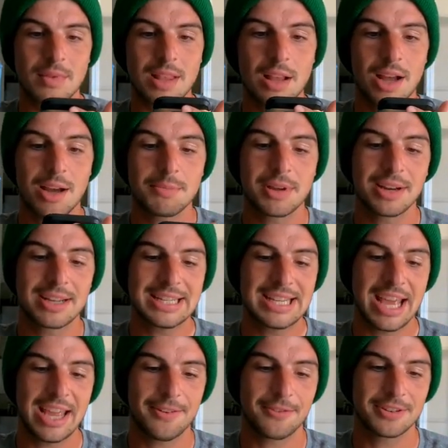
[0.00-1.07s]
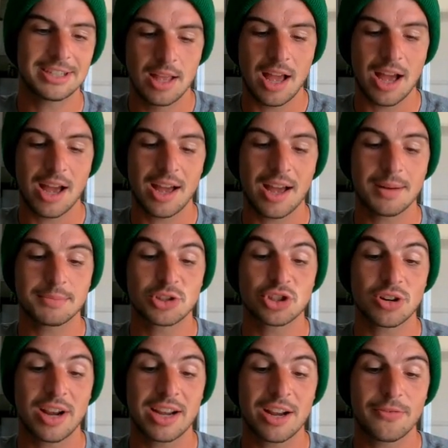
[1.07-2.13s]
I'm going to take for today. Uh, I'm
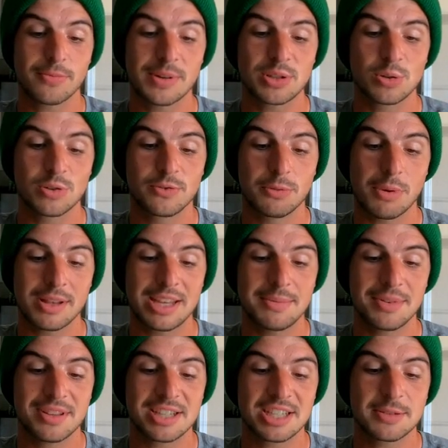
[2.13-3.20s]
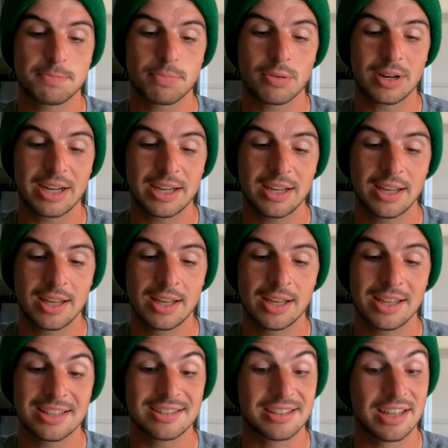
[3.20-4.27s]
trying out for my school's football team in the spring.
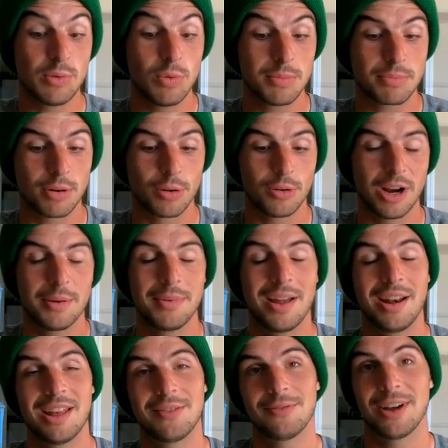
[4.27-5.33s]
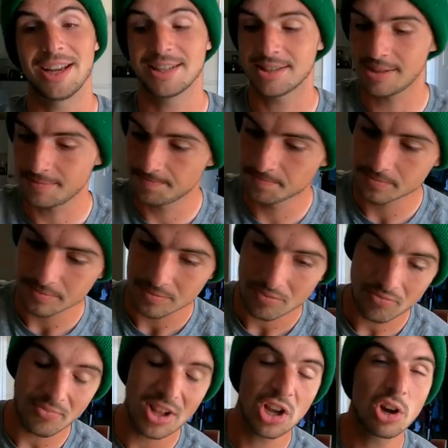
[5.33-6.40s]
It's a D1 program. Any advice?
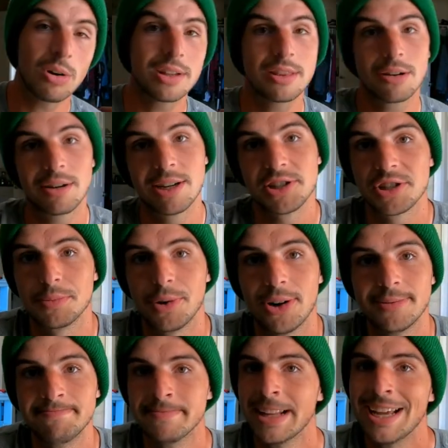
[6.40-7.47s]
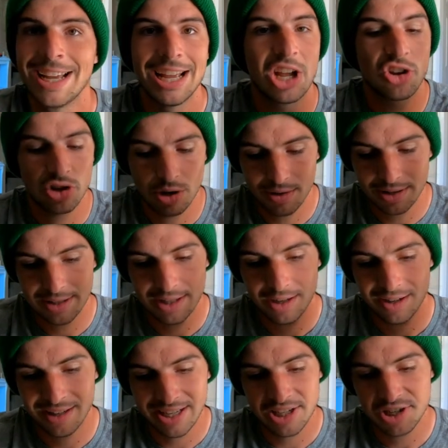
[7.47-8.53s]
Go out there and hit your ball. Go out there
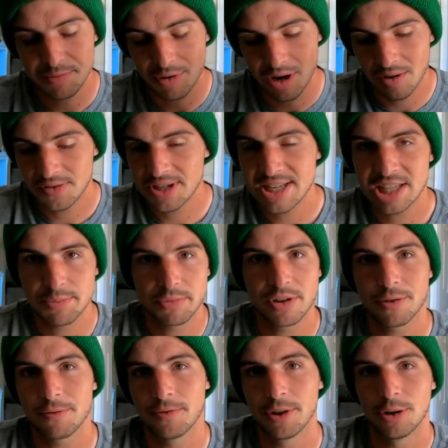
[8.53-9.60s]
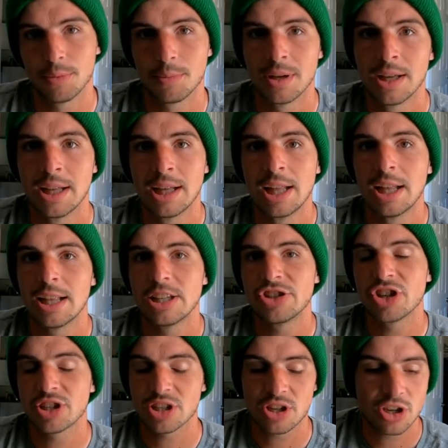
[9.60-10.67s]
and hit your ball. I've seen some of your film.
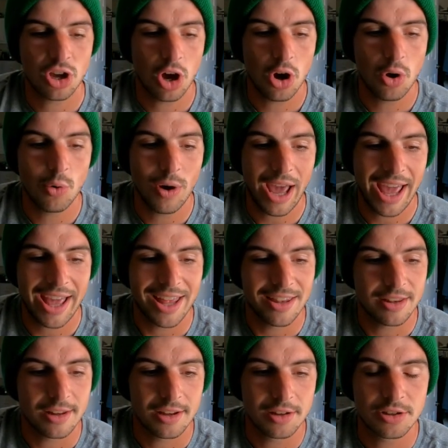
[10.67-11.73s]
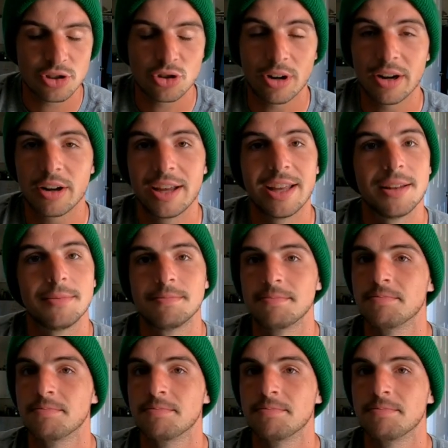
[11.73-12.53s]
Just go and try to hit